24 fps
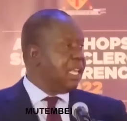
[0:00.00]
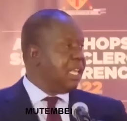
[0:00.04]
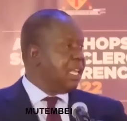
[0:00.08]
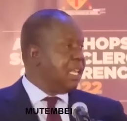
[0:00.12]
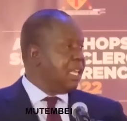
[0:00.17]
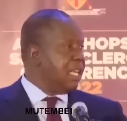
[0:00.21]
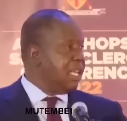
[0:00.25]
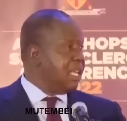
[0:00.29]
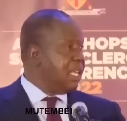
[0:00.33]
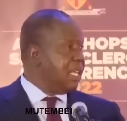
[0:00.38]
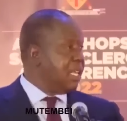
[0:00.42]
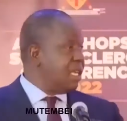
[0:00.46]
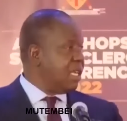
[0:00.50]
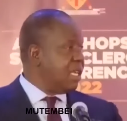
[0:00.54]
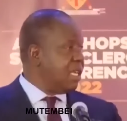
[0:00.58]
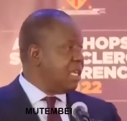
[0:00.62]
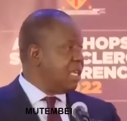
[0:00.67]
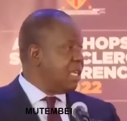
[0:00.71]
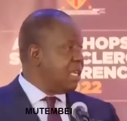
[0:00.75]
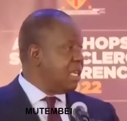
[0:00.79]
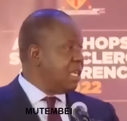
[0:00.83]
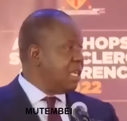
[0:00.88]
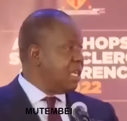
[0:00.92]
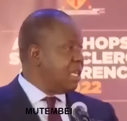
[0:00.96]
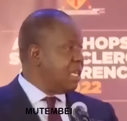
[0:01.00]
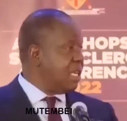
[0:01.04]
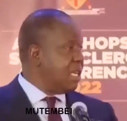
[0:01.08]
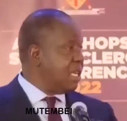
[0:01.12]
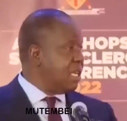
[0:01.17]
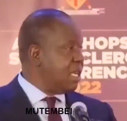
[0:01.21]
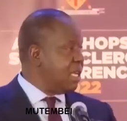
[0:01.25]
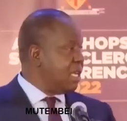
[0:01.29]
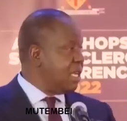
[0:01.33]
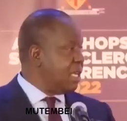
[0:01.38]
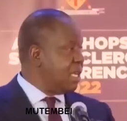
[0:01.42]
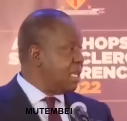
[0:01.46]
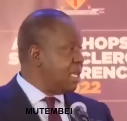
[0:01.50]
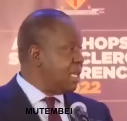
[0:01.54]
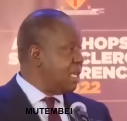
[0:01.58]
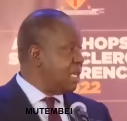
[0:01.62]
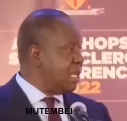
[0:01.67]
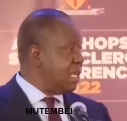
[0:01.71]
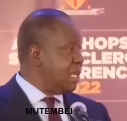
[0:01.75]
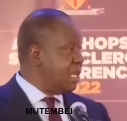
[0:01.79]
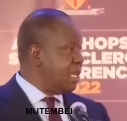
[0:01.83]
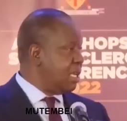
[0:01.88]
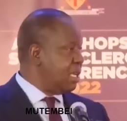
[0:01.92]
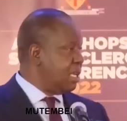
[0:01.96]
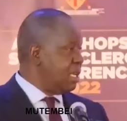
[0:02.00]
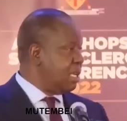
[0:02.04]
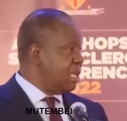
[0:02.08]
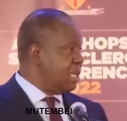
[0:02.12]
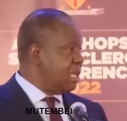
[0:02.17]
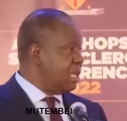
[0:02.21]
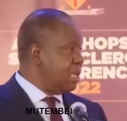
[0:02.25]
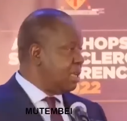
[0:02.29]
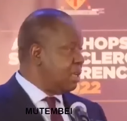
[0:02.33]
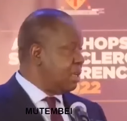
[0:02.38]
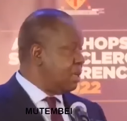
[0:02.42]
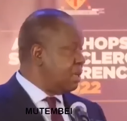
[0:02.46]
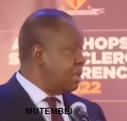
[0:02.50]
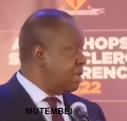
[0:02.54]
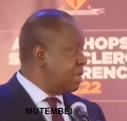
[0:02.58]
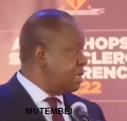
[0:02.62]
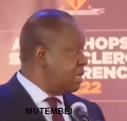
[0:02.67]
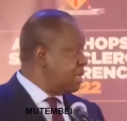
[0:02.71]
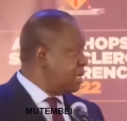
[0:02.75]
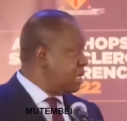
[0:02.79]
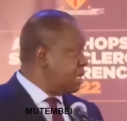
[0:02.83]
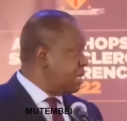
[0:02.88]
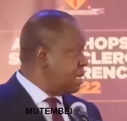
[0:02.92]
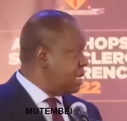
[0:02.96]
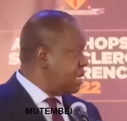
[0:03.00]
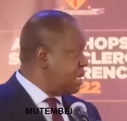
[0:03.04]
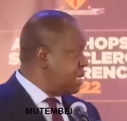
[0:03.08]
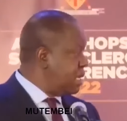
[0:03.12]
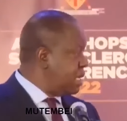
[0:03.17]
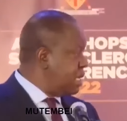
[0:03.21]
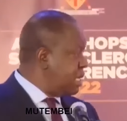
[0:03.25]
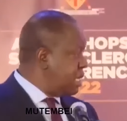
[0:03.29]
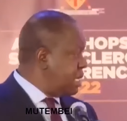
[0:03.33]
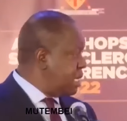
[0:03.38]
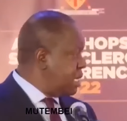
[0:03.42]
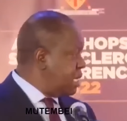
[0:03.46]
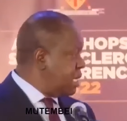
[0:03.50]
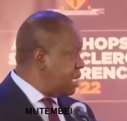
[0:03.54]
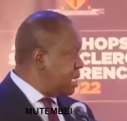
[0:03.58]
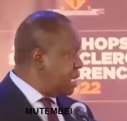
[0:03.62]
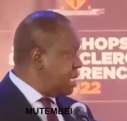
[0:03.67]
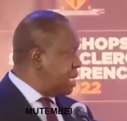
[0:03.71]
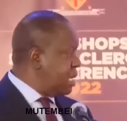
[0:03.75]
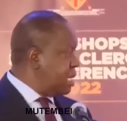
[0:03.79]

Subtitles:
No one is speaking in this clip.